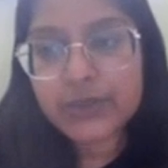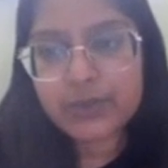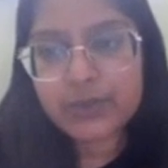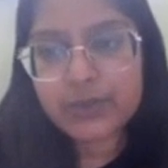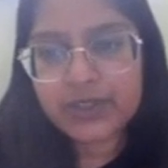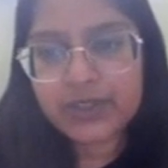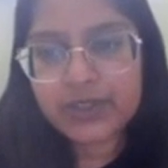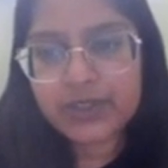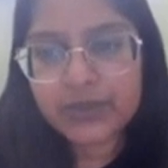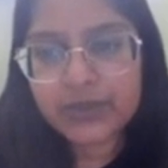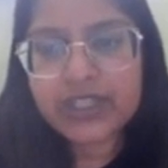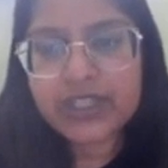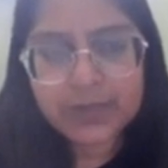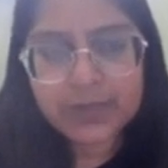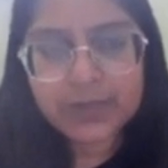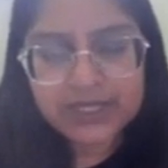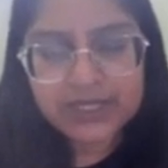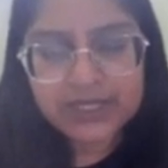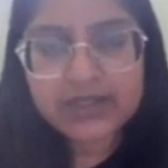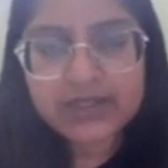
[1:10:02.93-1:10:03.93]
to pay for
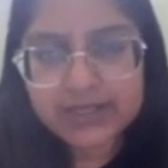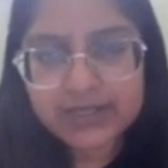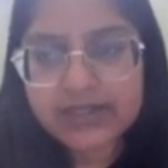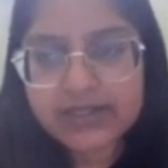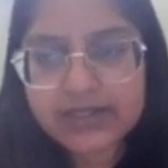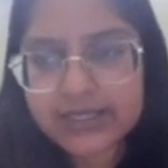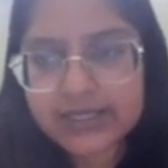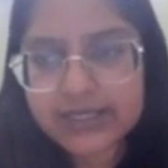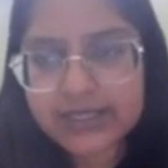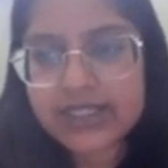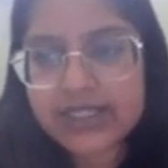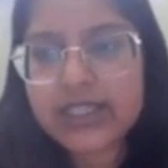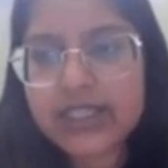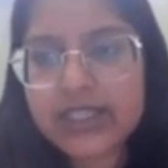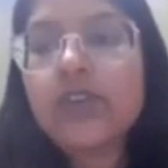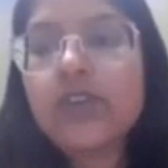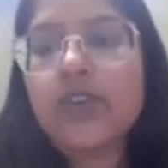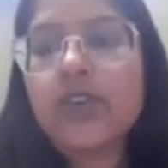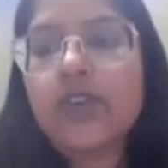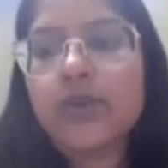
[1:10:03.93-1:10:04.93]
keeping a certain
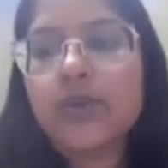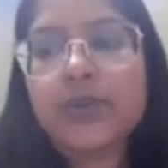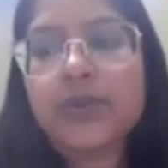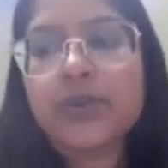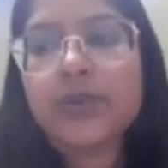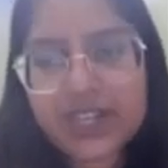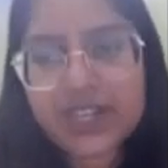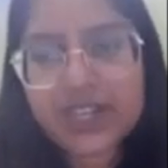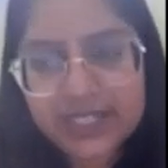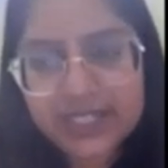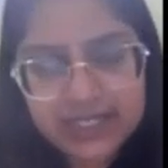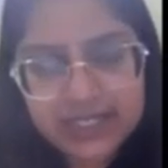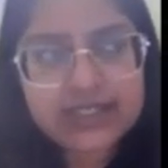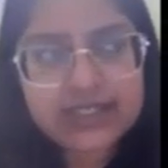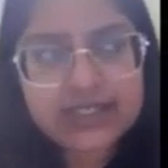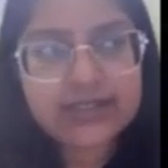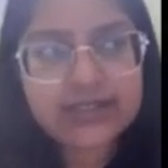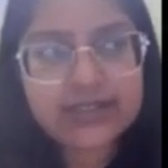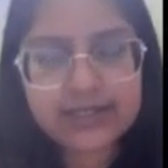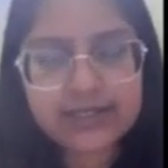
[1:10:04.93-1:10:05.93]
thing or for preventing
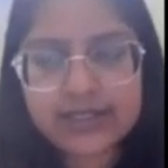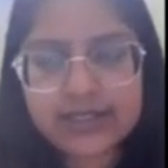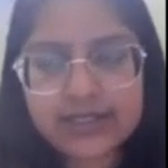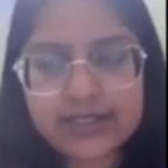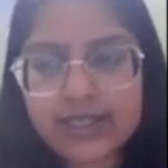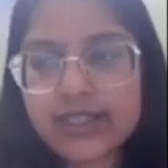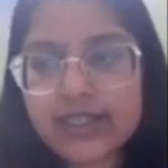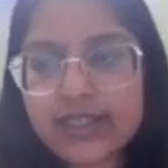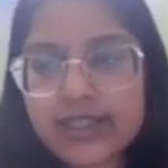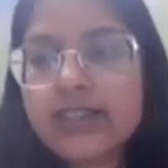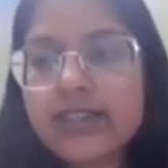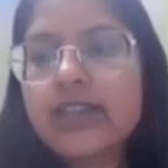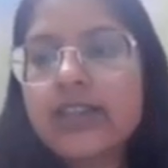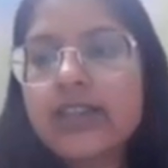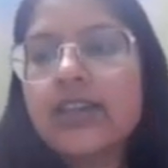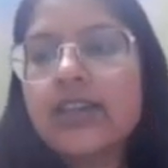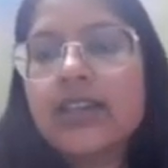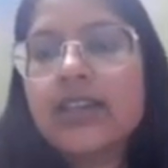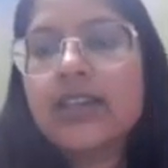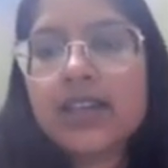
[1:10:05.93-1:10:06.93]
a certain thing,
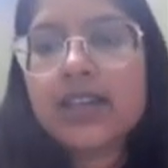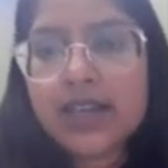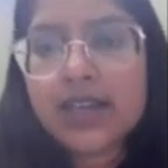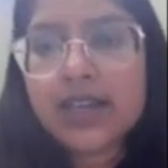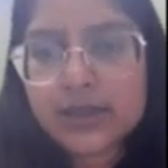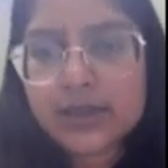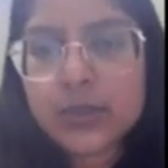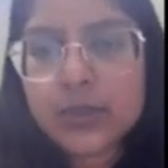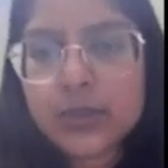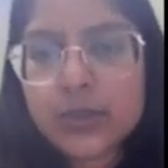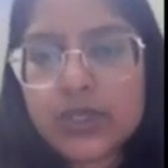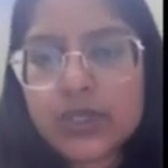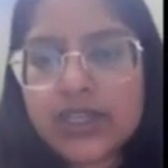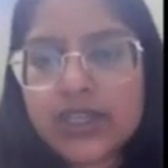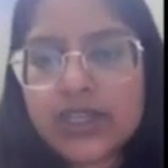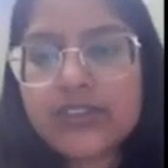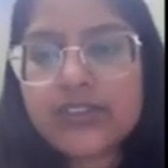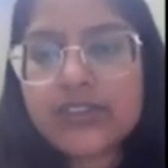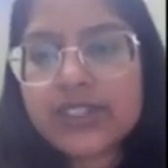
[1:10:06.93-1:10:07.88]
and what they're